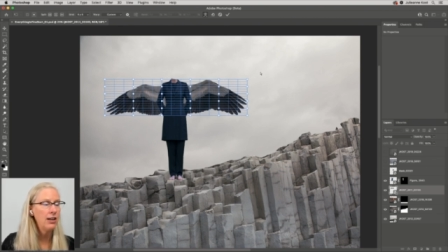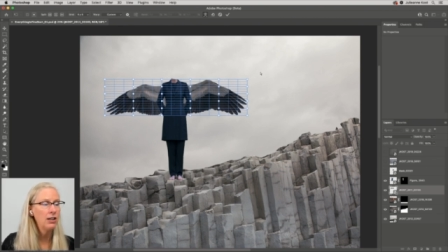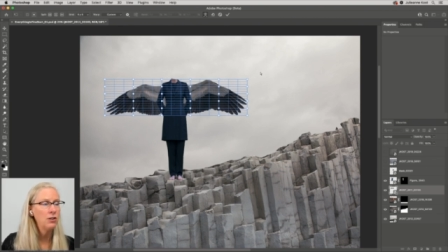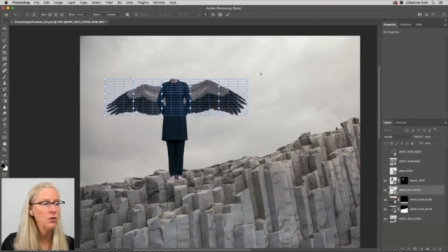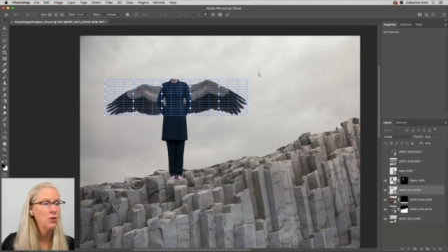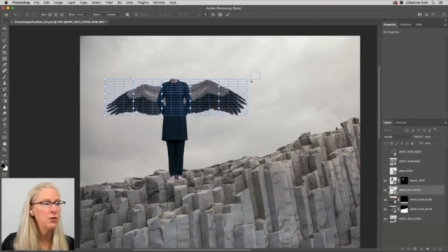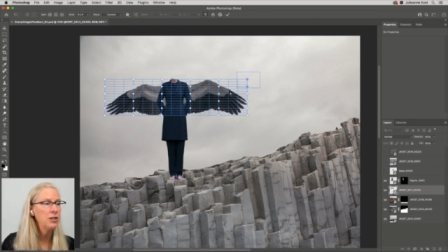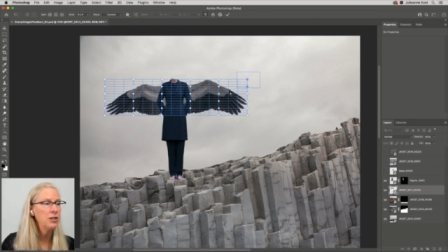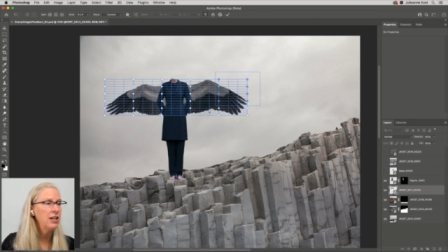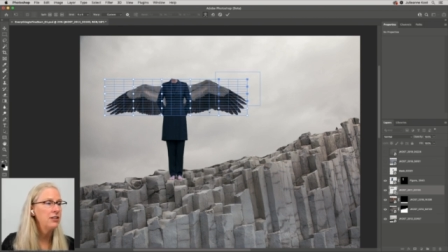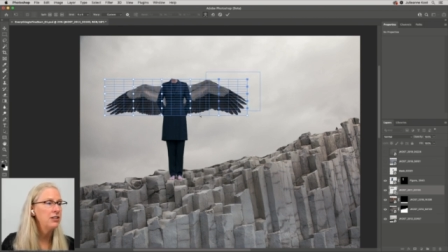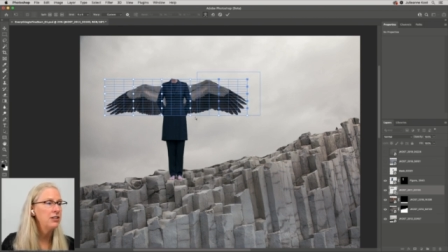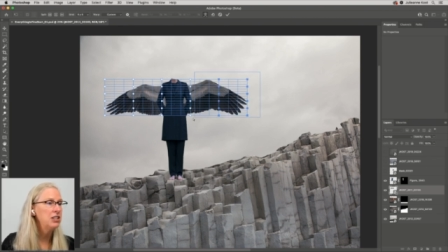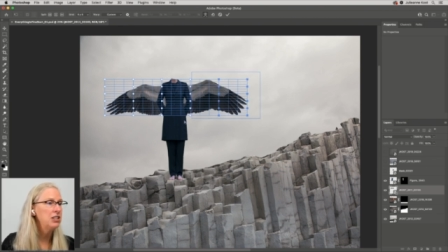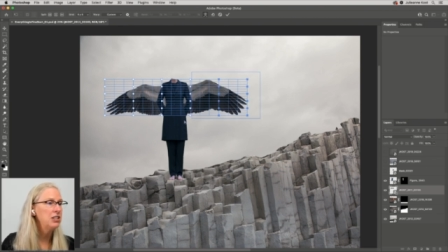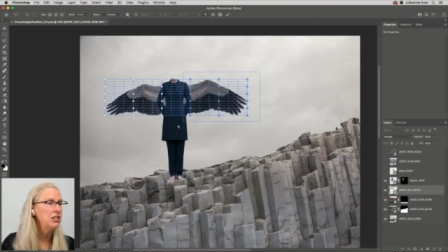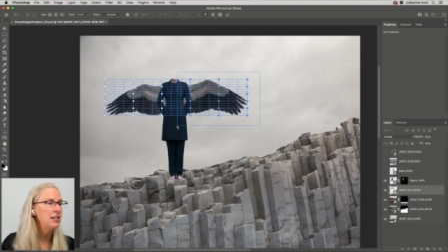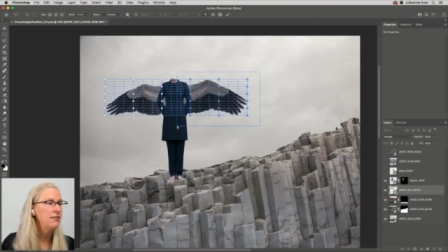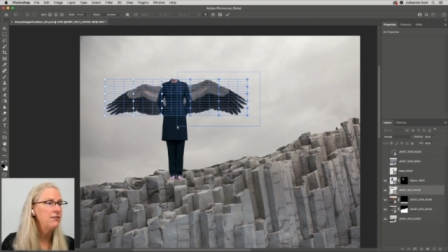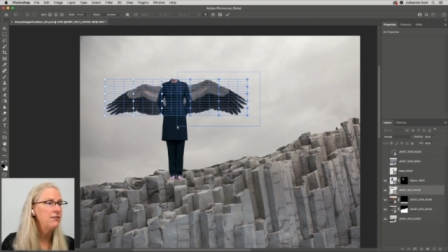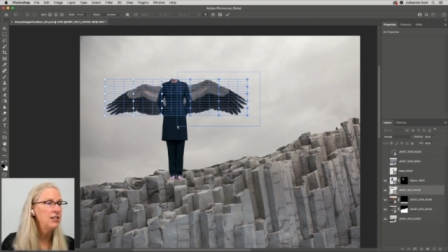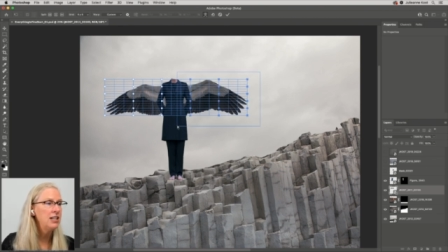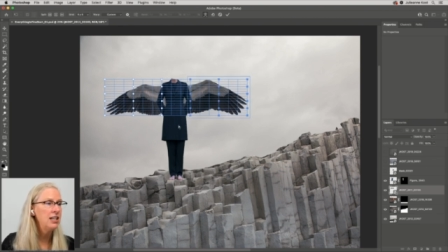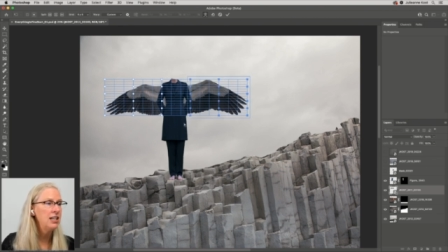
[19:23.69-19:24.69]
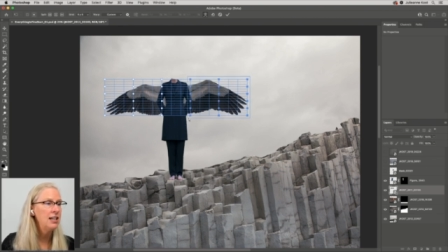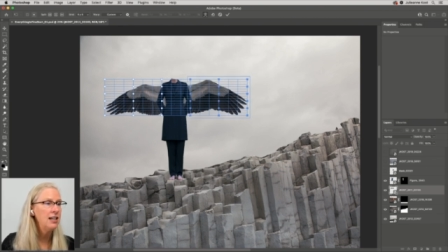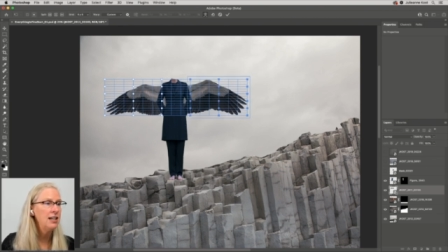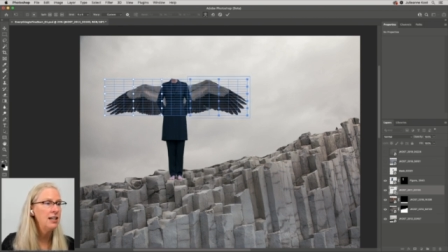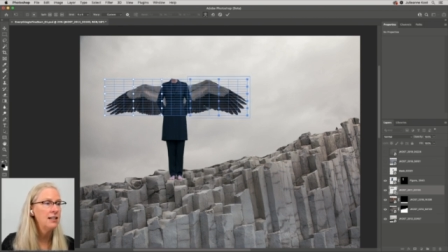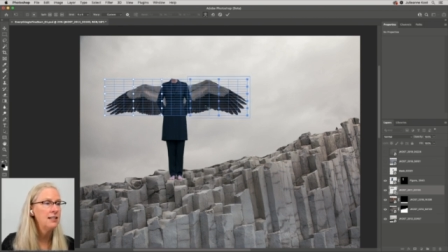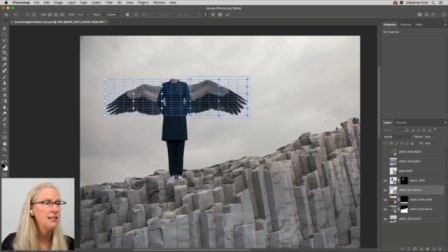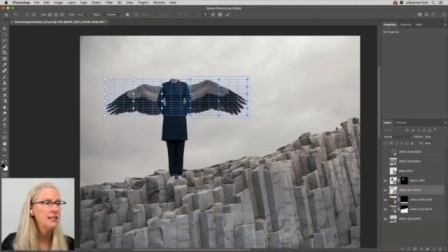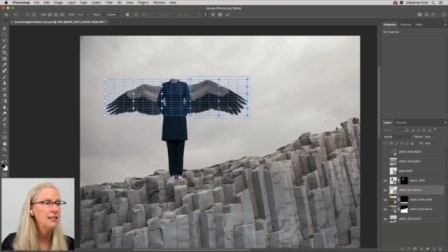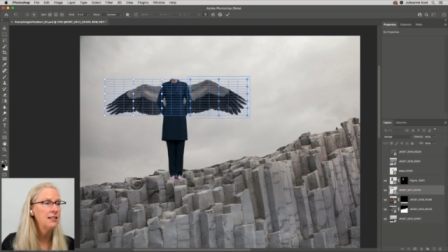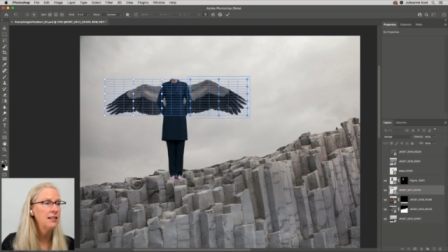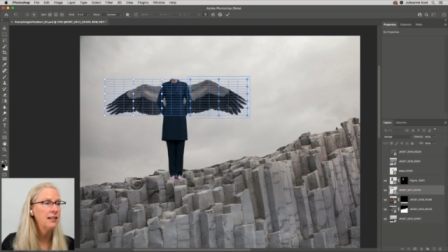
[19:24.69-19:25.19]
I can hold down the shift key
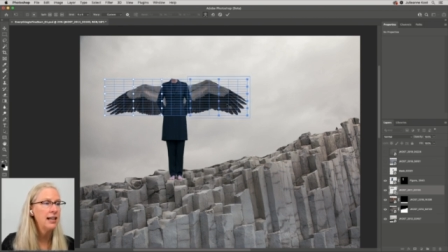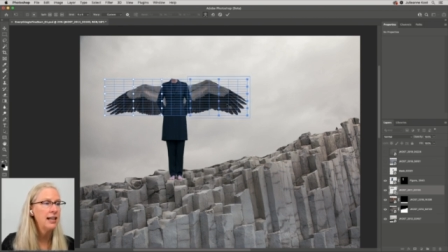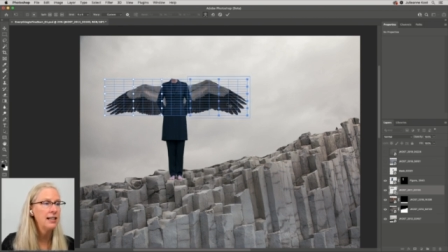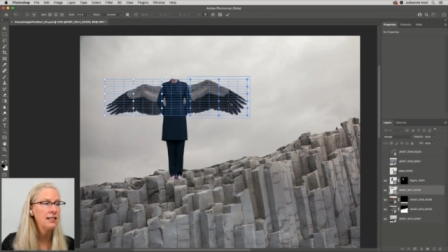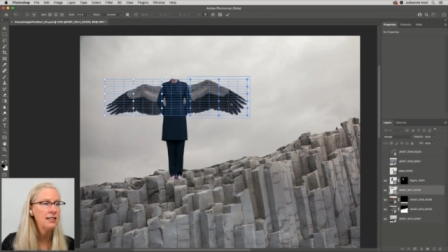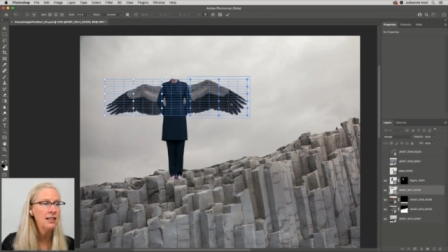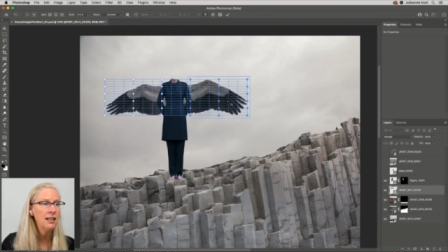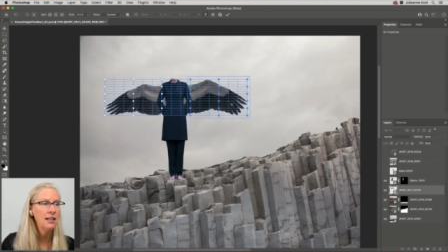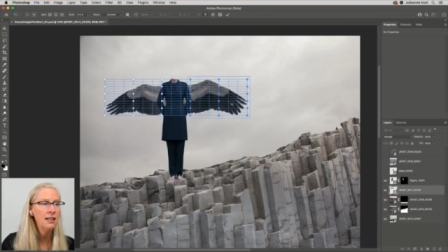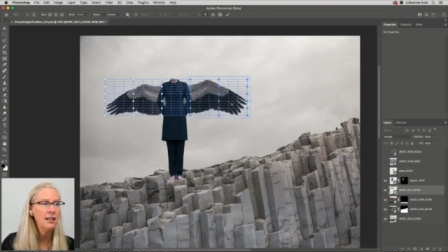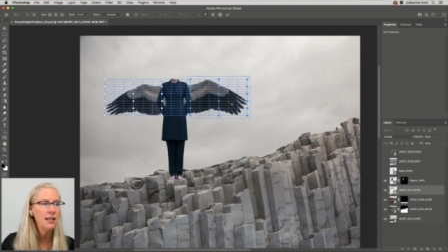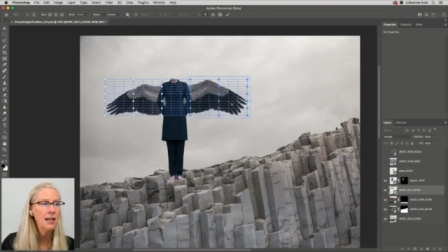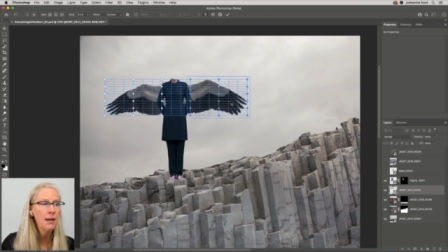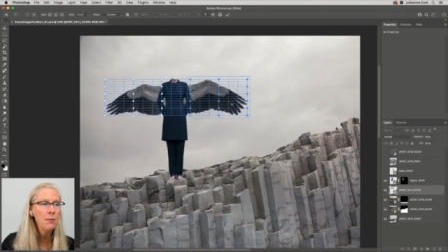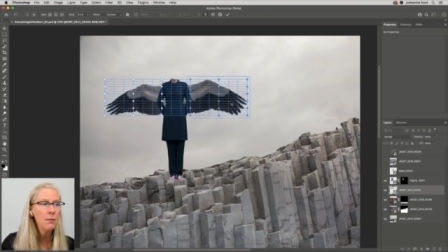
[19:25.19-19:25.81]
and select a